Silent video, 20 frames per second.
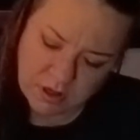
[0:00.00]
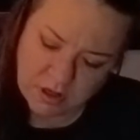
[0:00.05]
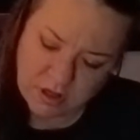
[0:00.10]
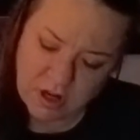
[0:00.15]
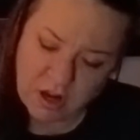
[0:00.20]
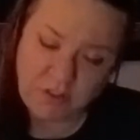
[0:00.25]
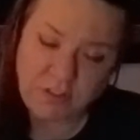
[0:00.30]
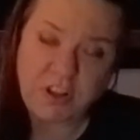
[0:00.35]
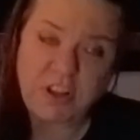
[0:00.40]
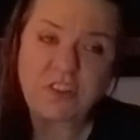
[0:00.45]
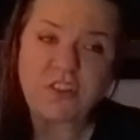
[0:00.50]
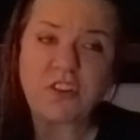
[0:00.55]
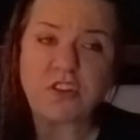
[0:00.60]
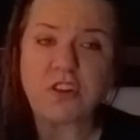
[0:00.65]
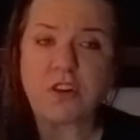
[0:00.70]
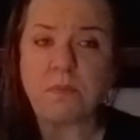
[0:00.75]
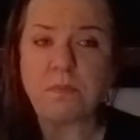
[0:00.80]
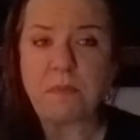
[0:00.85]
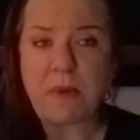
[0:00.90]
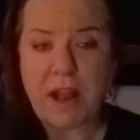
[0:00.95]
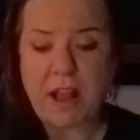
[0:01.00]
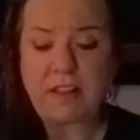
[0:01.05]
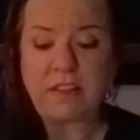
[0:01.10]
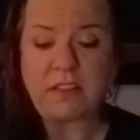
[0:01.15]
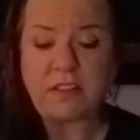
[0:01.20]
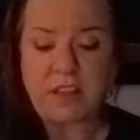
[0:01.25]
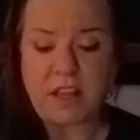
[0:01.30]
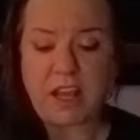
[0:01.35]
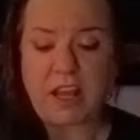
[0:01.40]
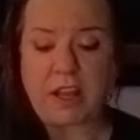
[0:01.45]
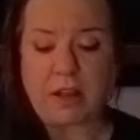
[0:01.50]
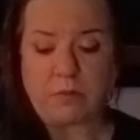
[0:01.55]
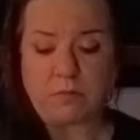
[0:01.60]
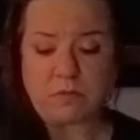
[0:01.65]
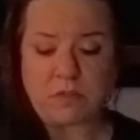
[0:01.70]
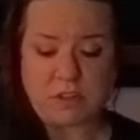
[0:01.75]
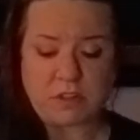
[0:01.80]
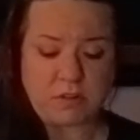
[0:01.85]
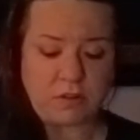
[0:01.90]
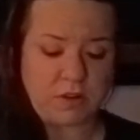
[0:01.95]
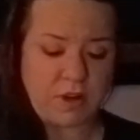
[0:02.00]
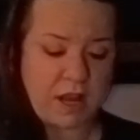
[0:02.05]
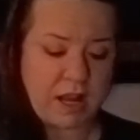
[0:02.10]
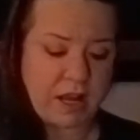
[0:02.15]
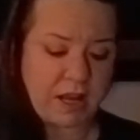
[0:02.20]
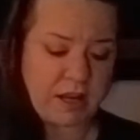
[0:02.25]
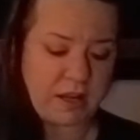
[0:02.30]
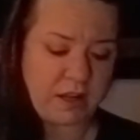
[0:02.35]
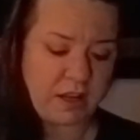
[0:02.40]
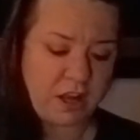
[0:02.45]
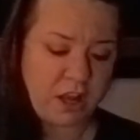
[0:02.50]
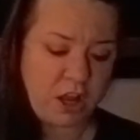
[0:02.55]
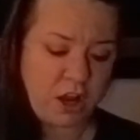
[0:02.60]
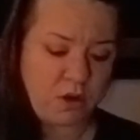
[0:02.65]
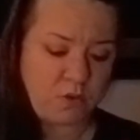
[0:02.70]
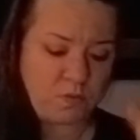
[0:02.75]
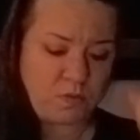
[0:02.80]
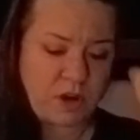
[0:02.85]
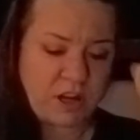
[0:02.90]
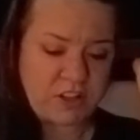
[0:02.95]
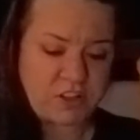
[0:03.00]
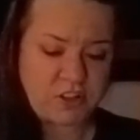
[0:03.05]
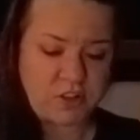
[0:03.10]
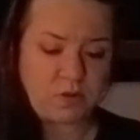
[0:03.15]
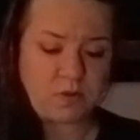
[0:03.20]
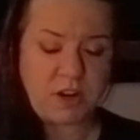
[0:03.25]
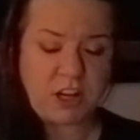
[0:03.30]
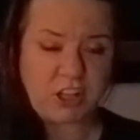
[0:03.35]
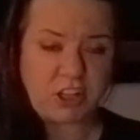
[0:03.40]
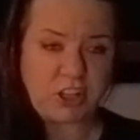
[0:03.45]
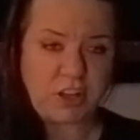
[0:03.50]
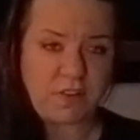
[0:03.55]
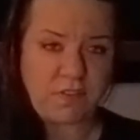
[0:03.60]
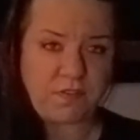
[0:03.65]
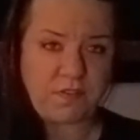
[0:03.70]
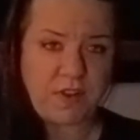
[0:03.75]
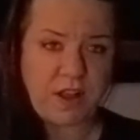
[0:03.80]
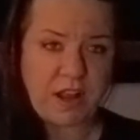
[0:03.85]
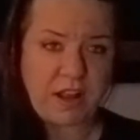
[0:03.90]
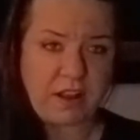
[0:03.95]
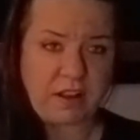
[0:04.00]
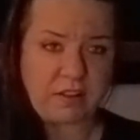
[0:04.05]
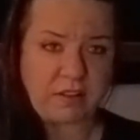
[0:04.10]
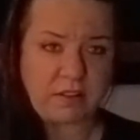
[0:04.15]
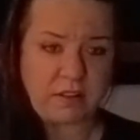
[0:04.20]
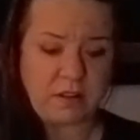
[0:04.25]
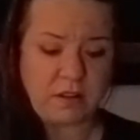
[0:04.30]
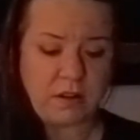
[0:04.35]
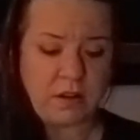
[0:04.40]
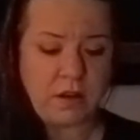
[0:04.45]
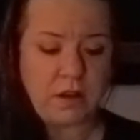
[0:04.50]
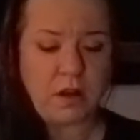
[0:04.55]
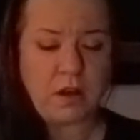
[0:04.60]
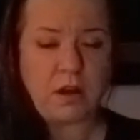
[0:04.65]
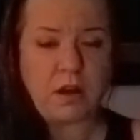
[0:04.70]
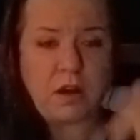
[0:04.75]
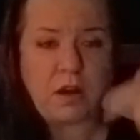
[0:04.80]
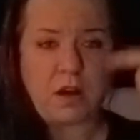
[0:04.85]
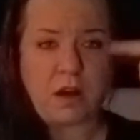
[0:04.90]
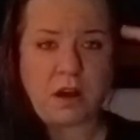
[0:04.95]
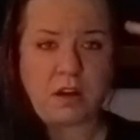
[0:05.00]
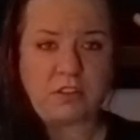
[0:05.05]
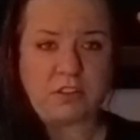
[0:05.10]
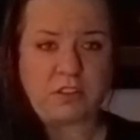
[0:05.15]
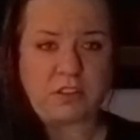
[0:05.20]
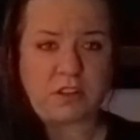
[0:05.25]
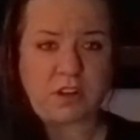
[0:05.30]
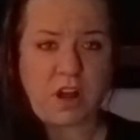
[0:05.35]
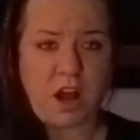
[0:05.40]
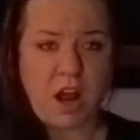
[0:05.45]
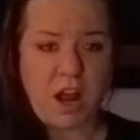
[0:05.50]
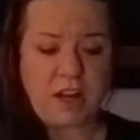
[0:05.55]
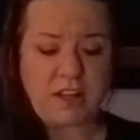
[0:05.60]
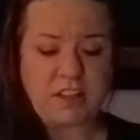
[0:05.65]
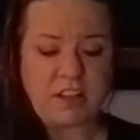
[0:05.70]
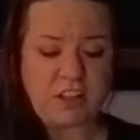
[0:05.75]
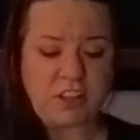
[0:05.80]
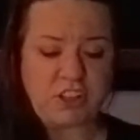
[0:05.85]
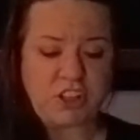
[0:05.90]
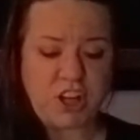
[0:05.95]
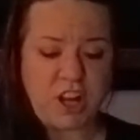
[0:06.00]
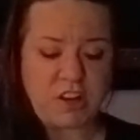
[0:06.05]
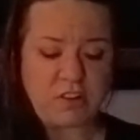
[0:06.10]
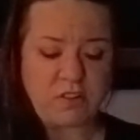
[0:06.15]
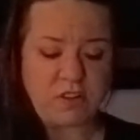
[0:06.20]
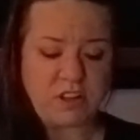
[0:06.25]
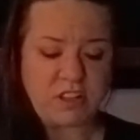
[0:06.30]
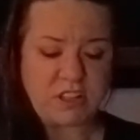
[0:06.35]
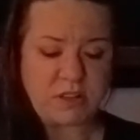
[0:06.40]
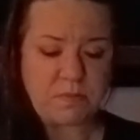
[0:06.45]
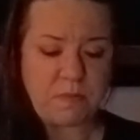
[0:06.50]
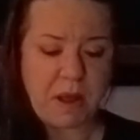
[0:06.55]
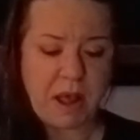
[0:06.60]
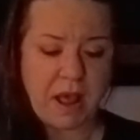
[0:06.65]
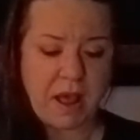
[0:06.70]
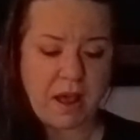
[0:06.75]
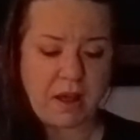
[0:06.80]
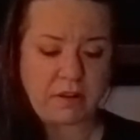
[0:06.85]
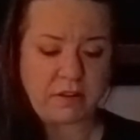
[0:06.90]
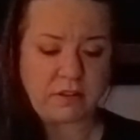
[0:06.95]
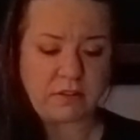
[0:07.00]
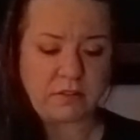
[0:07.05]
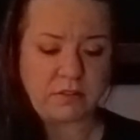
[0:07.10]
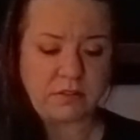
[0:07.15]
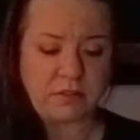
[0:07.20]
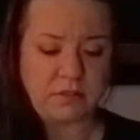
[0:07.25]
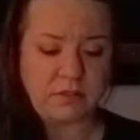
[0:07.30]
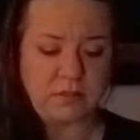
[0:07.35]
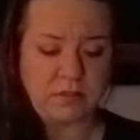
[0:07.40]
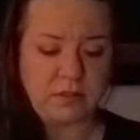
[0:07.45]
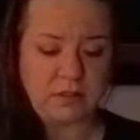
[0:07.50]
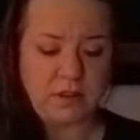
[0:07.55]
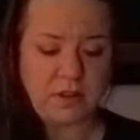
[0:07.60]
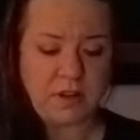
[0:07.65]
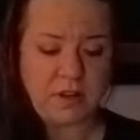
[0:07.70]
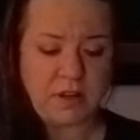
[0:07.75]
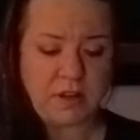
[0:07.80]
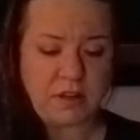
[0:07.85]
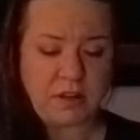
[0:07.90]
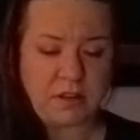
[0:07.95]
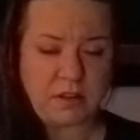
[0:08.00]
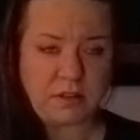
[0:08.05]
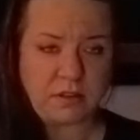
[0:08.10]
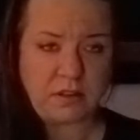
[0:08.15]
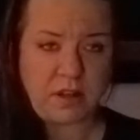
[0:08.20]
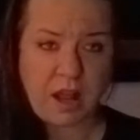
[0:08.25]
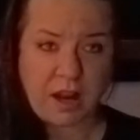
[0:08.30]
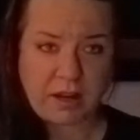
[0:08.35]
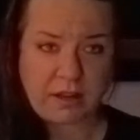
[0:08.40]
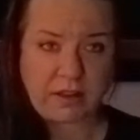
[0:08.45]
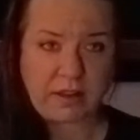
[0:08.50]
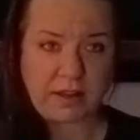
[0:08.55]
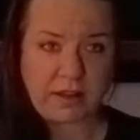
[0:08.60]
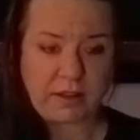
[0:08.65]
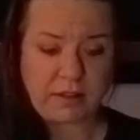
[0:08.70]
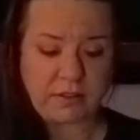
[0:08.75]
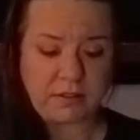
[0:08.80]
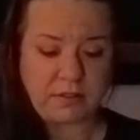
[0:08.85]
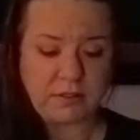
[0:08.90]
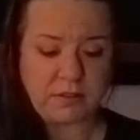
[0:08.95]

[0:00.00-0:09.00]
Now, these are your main themes, okay? Restoration of faith, a kind and generous man, likely.